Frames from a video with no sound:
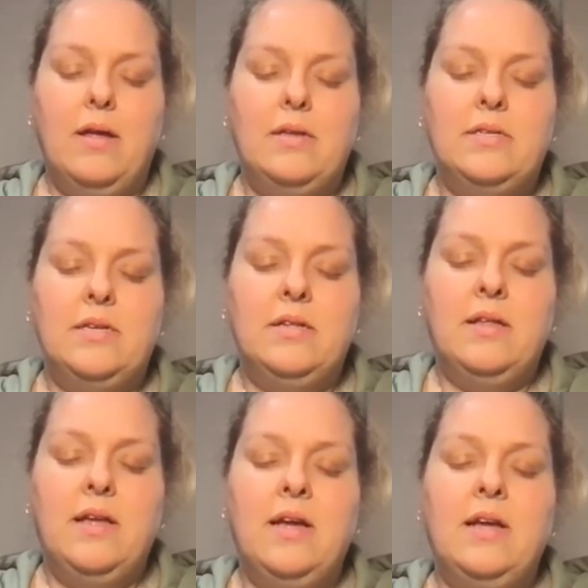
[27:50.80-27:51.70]
until
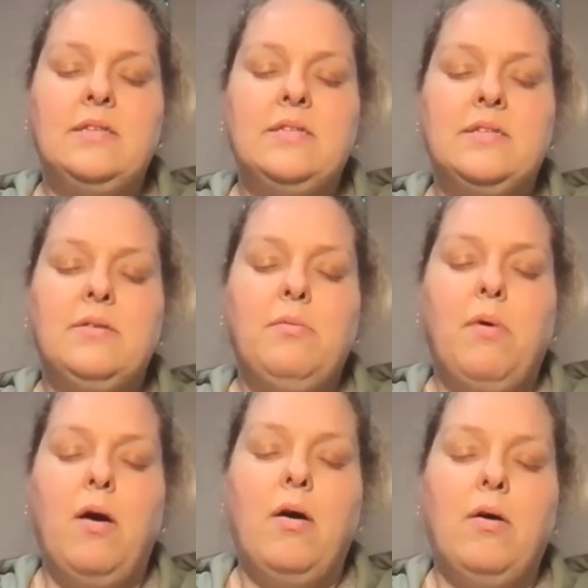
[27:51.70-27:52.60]
it hits the
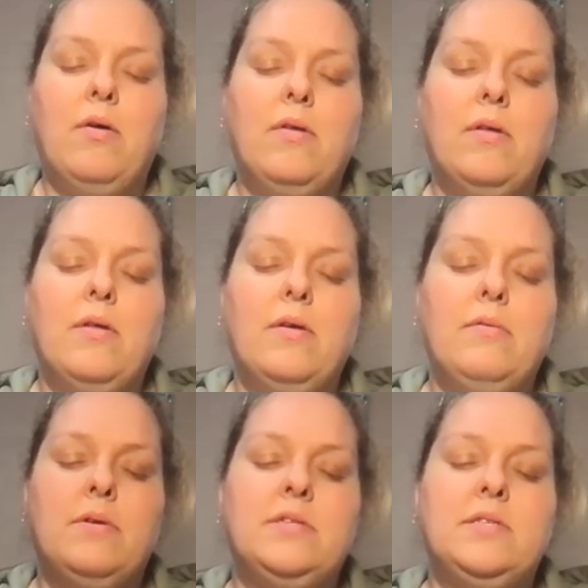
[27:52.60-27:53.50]
wall,
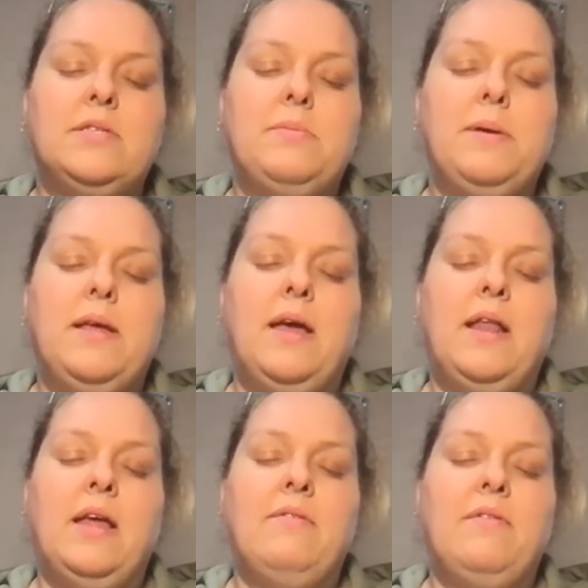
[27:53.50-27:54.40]
which is the
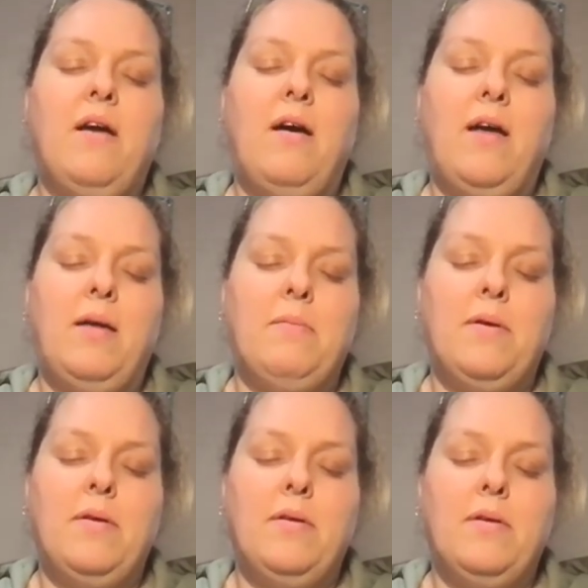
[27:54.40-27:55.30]
beginning of time.
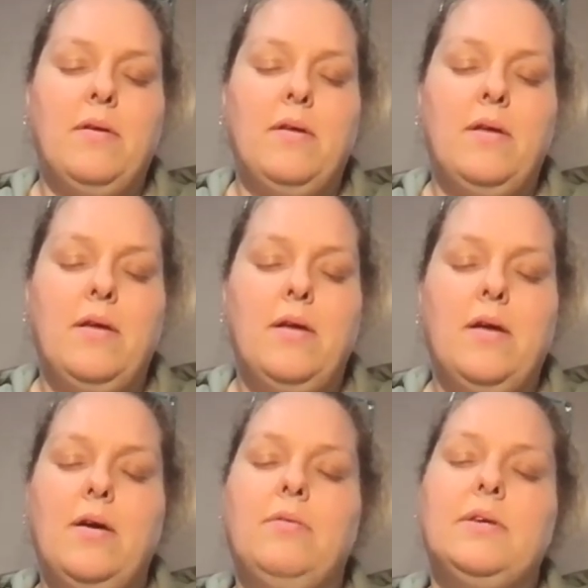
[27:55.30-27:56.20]

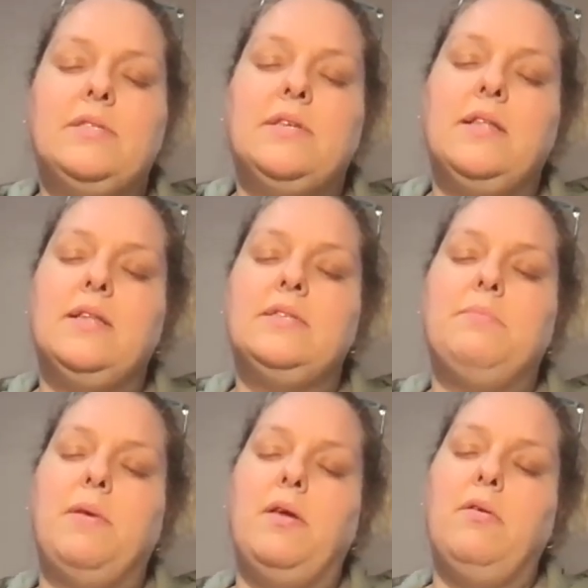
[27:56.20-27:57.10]
We send this
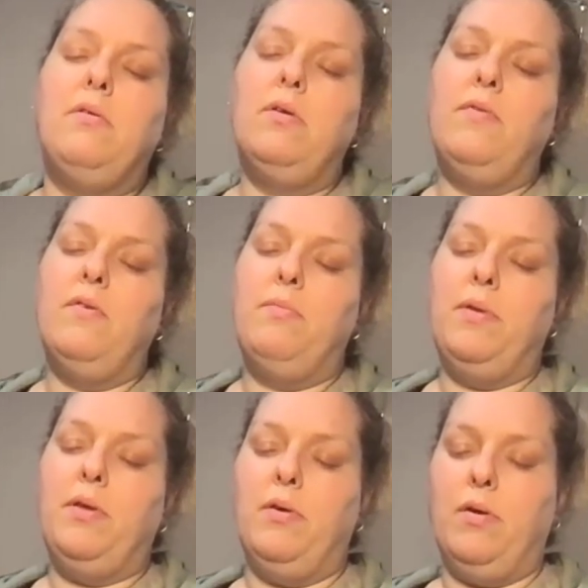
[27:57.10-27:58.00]
beautiful,
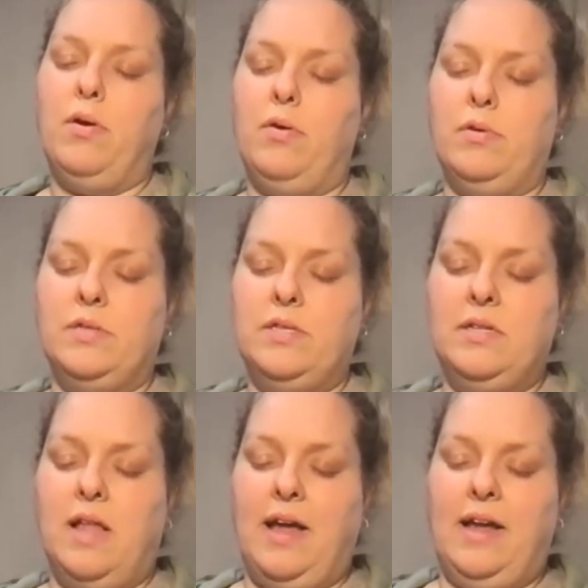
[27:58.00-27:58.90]
pure golden
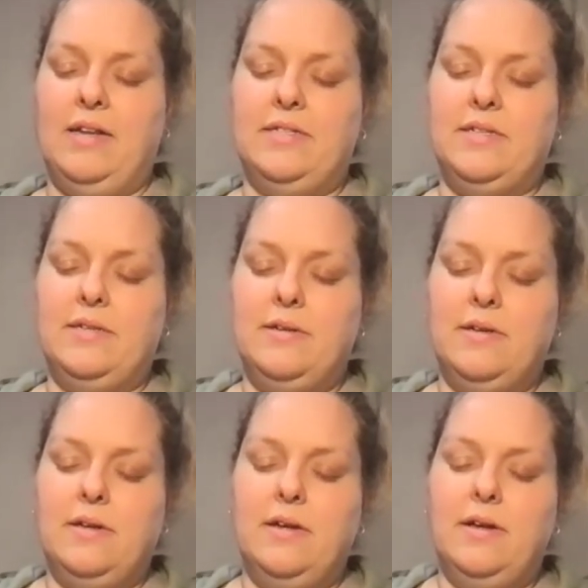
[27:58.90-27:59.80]
light
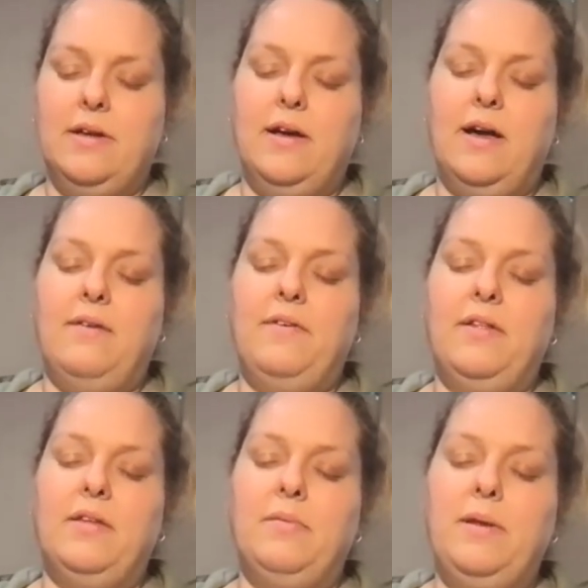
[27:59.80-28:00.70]
of
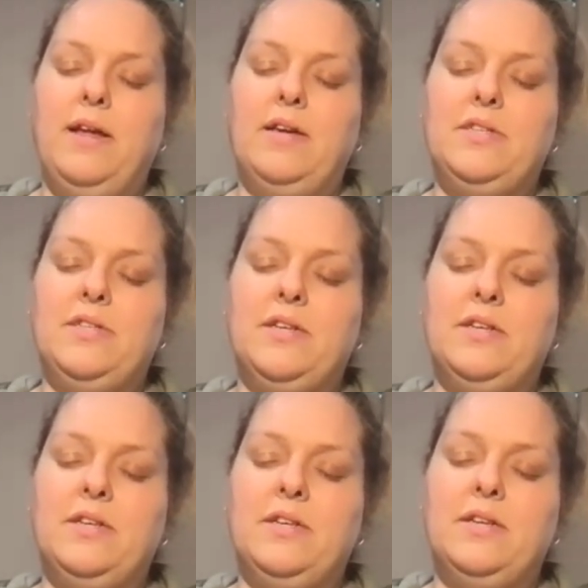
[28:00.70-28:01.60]
illumination